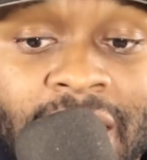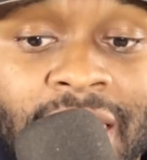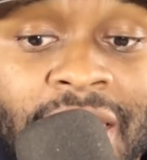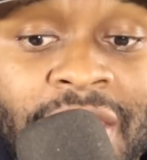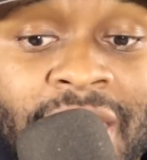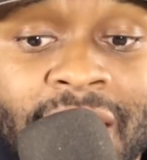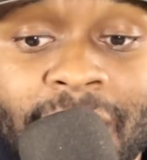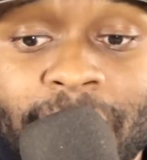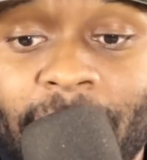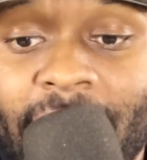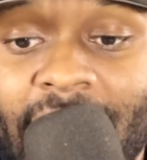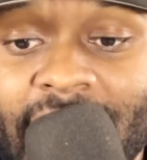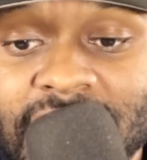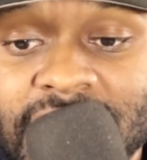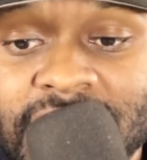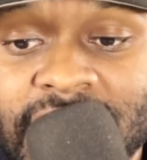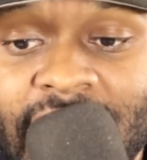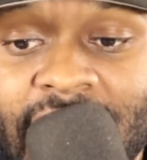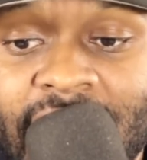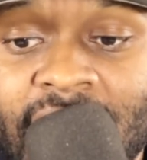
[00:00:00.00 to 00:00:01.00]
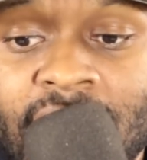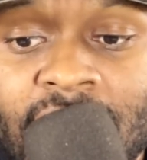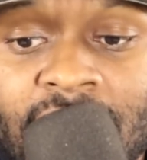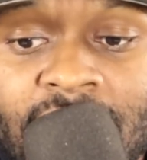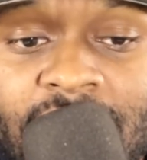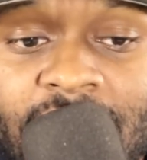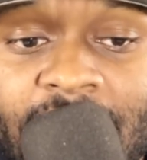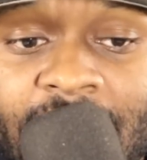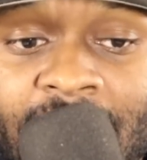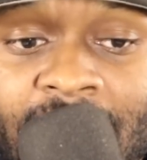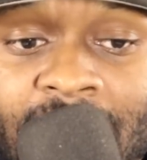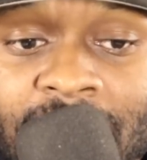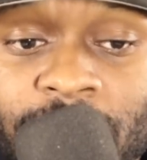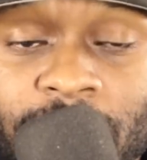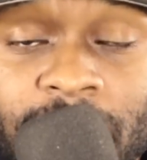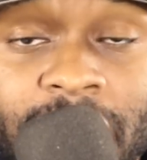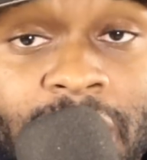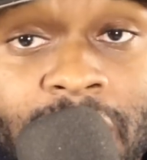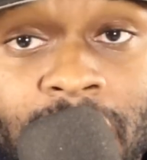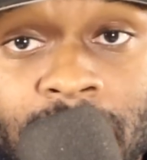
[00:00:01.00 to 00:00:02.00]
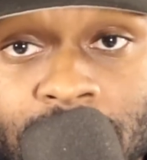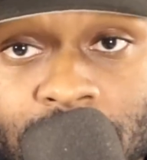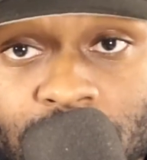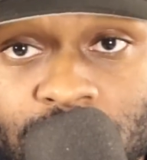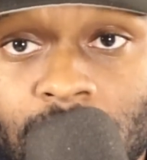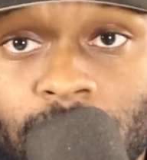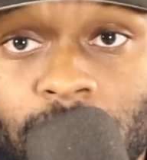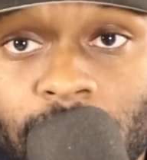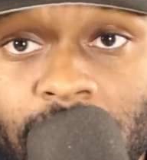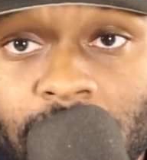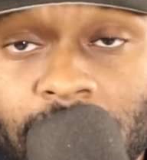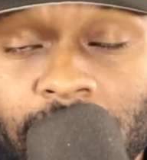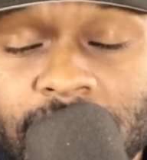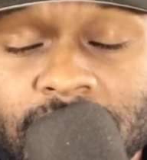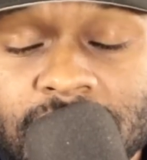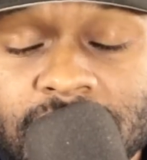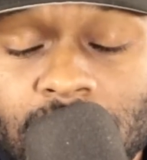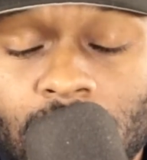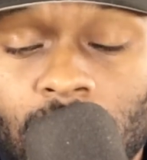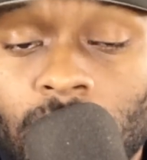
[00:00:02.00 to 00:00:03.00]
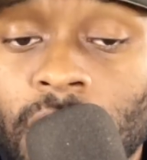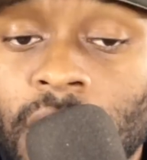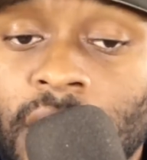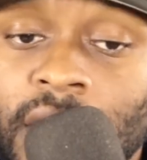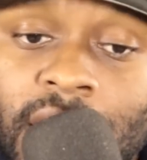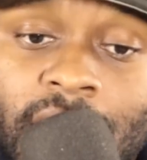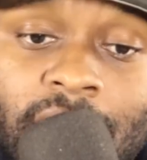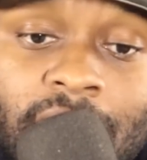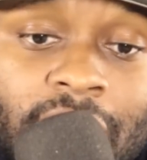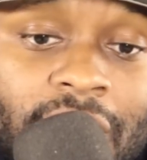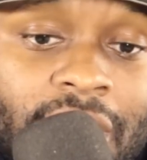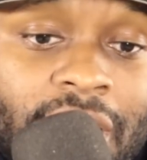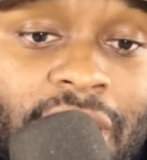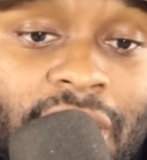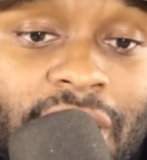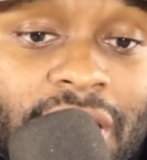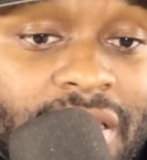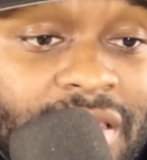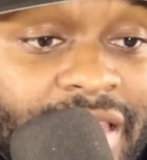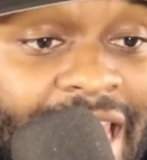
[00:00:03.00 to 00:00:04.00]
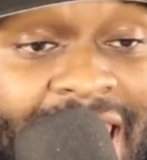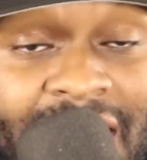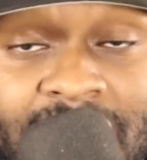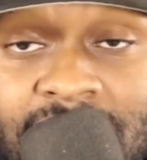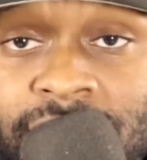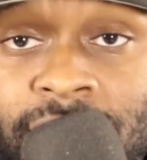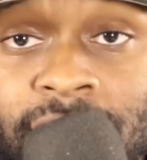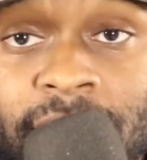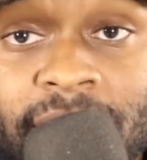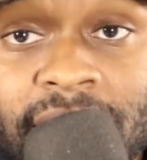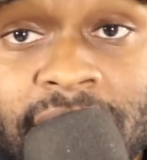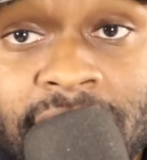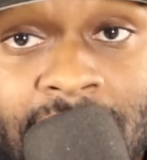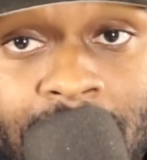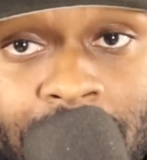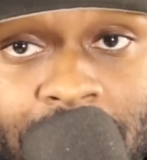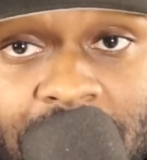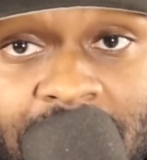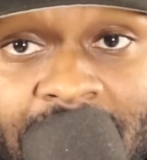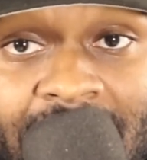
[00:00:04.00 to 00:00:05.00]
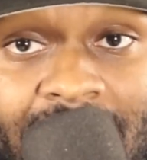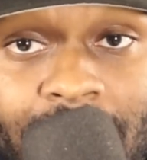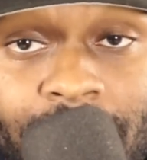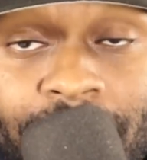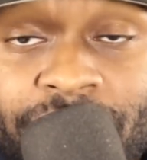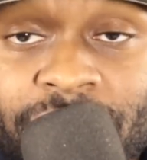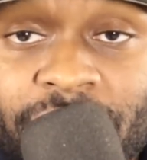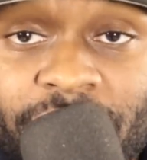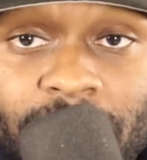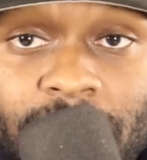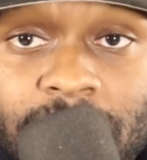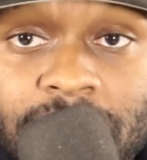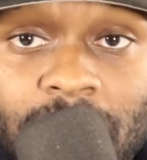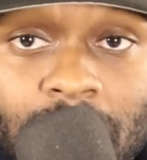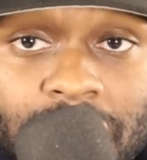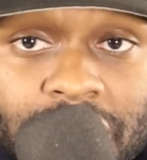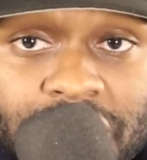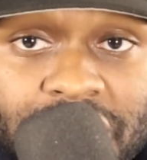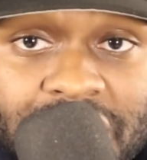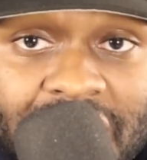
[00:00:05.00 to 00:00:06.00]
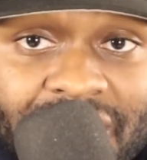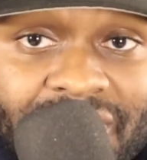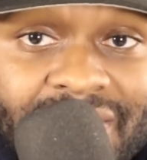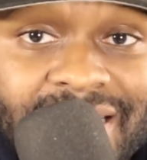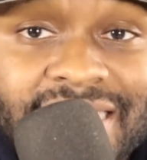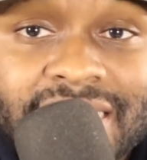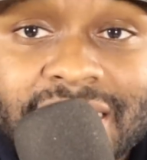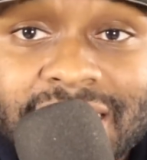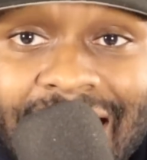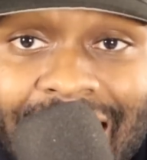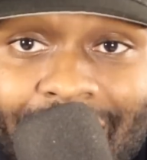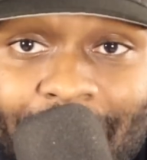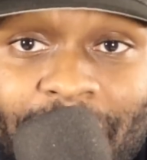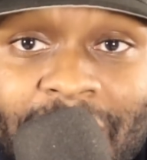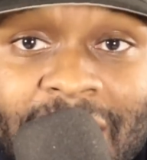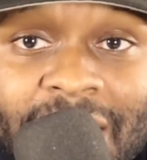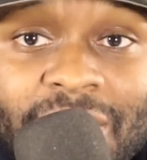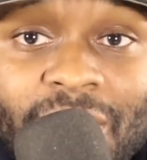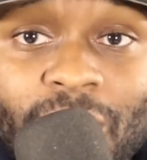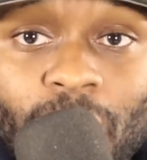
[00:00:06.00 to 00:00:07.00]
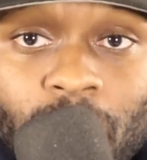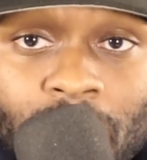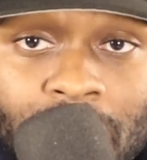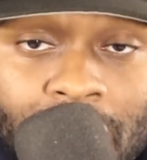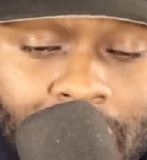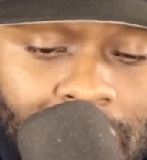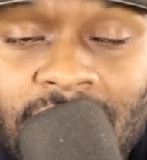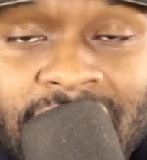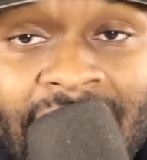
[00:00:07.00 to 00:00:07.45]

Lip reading: Anything past that, and you're getting in the trouble area. So that is going to be the name of the game for the Chargers defense, stopping the run.